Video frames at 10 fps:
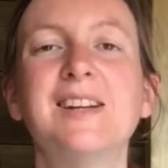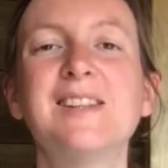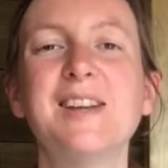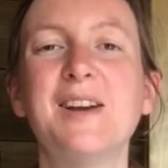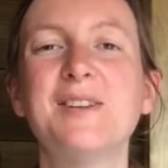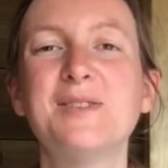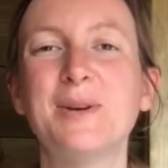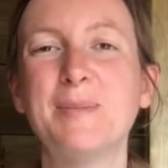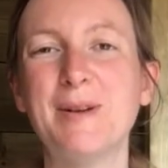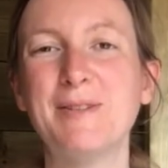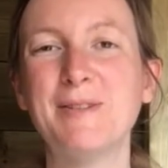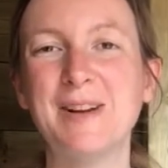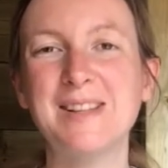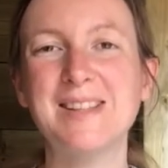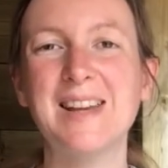So join me if you
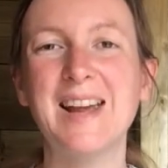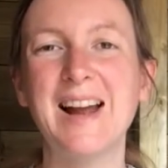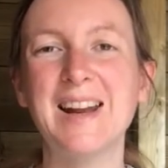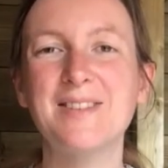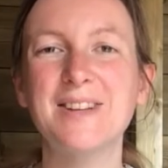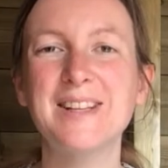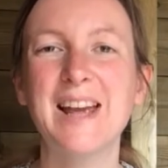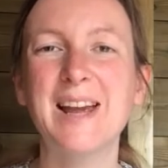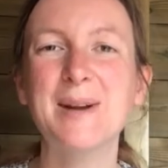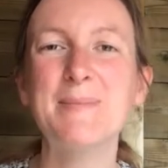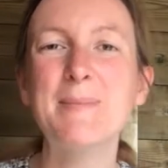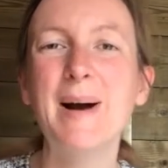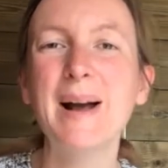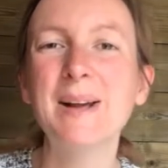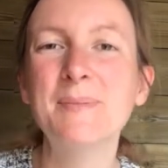fancy and have a good day.
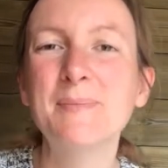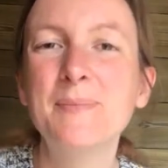Bye.